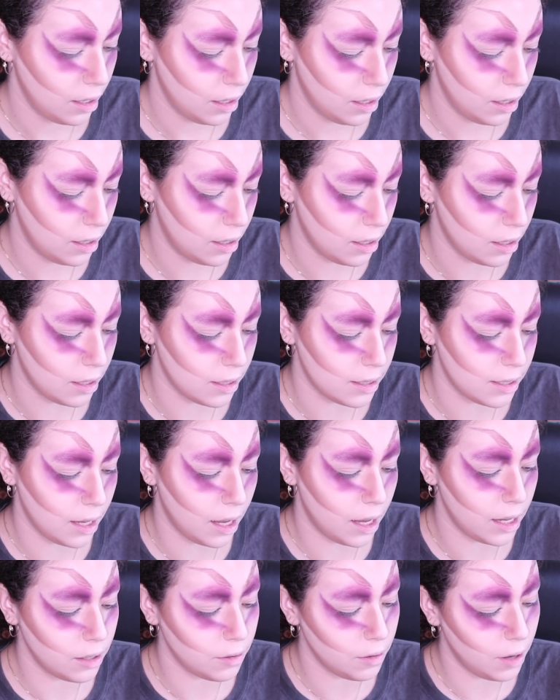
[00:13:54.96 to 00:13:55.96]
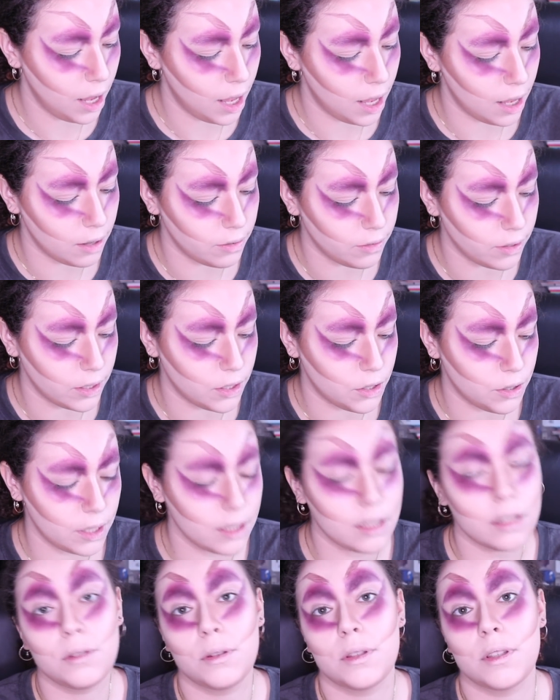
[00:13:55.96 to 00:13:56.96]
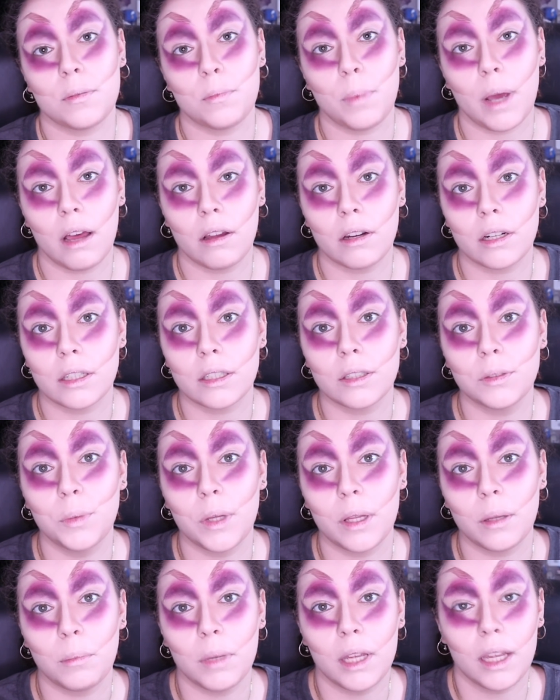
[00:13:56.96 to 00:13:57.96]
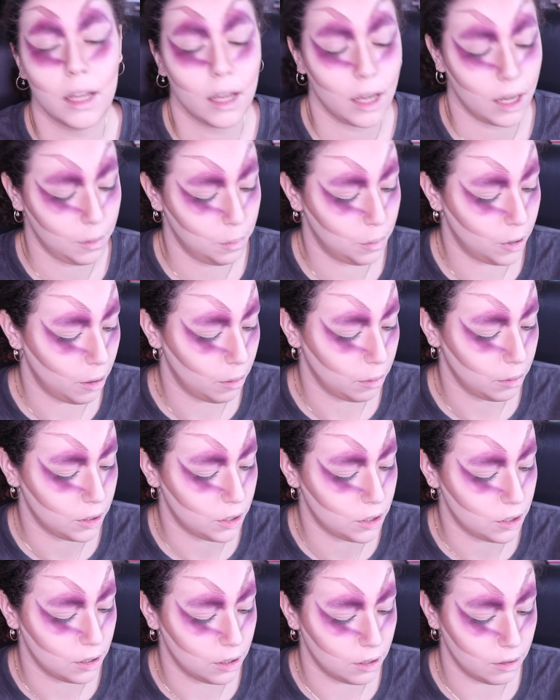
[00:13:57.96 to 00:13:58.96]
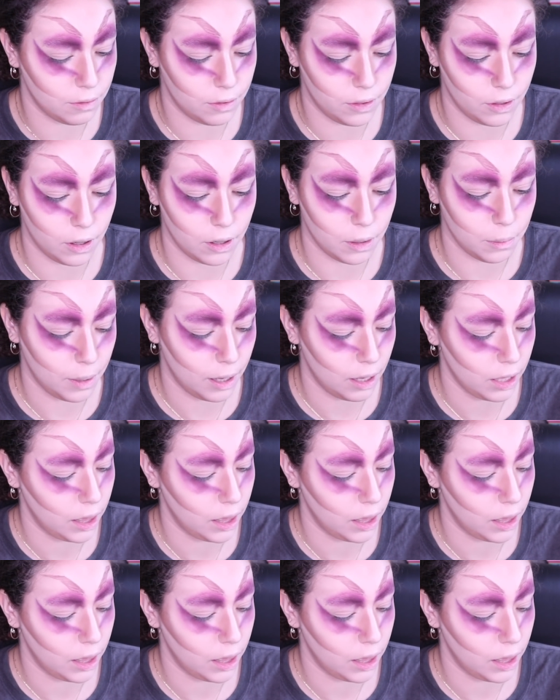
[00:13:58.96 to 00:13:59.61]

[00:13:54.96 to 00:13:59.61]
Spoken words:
Cause I don't have a translucent powder with me. I probably should have thought about